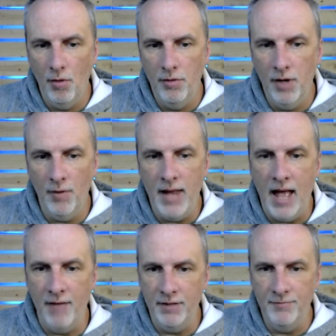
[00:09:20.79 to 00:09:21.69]
there we
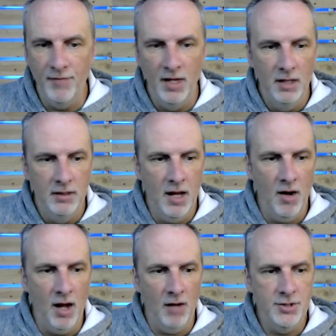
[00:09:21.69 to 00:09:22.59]
have it.
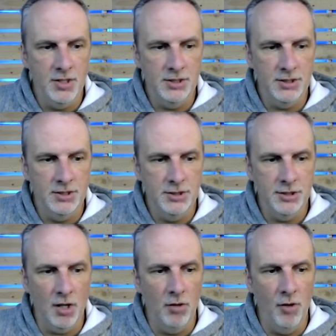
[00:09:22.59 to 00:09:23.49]
Now I'll just
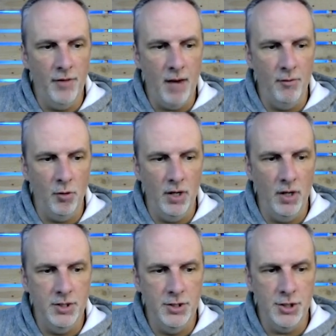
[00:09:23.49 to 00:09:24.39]
solo that real
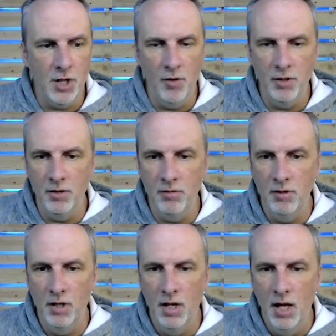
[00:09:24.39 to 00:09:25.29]
quick to show
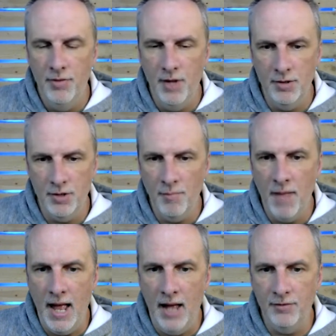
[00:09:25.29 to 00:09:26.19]
you. There's our
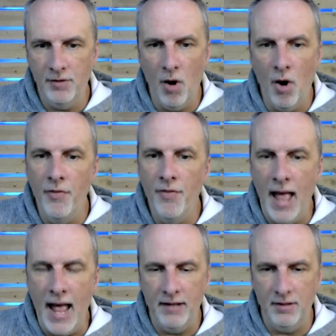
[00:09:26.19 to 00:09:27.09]
mask on
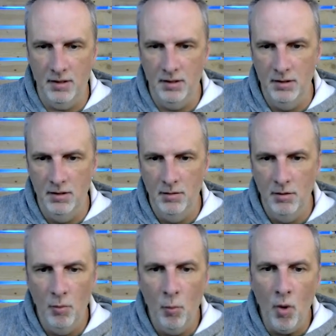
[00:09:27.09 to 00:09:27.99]
that
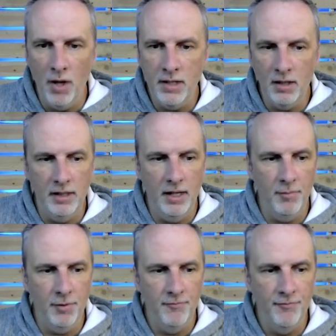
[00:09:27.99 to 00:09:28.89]
one
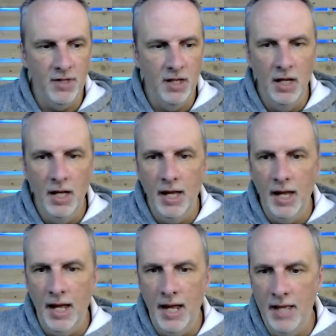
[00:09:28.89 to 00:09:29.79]
clip.
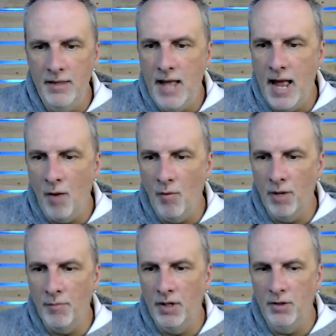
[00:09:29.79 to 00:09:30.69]
And now what
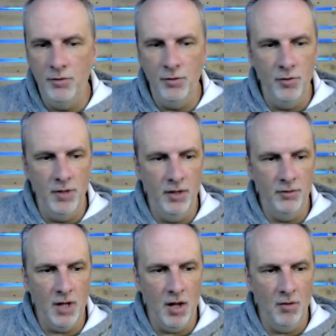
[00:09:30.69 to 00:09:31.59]
I'm going to do
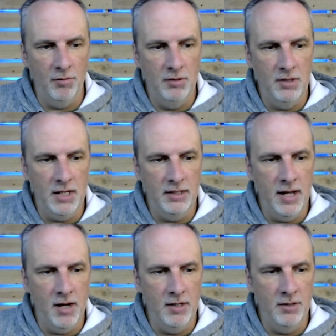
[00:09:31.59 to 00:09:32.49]
is I'll dig
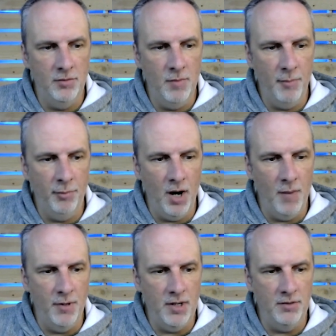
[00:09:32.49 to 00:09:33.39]
down into my
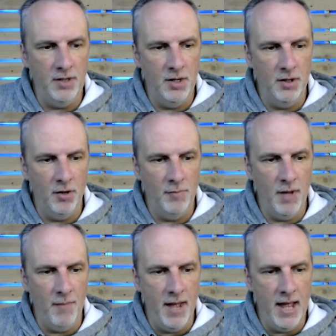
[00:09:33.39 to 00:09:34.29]
properties here, go to
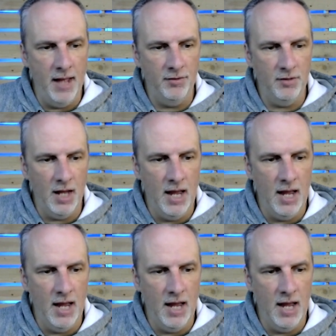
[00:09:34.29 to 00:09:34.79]
my mask,